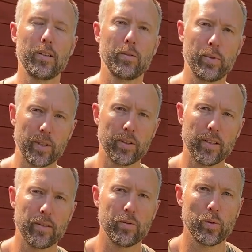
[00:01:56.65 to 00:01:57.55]

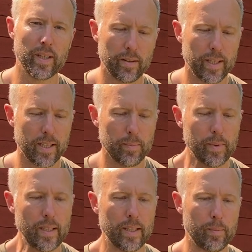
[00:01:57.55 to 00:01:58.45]
regardless of where I am,
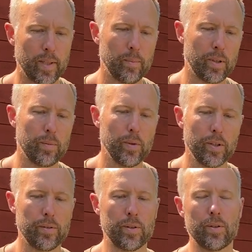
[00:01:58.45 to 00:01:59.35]
and I'm able to
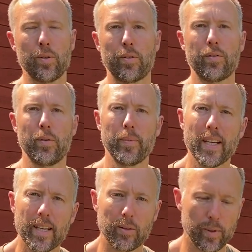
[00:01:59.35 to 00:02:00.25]
monitor cooks from
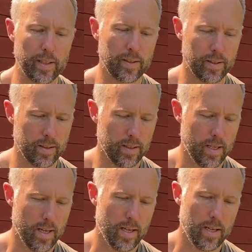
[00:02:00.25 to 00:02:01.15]
anywhere.
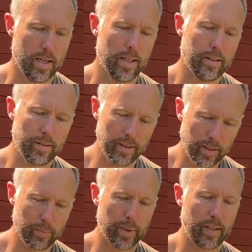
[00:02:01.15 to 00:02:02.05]
And the
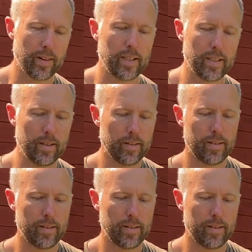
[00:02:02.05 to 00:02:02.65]
second big thing is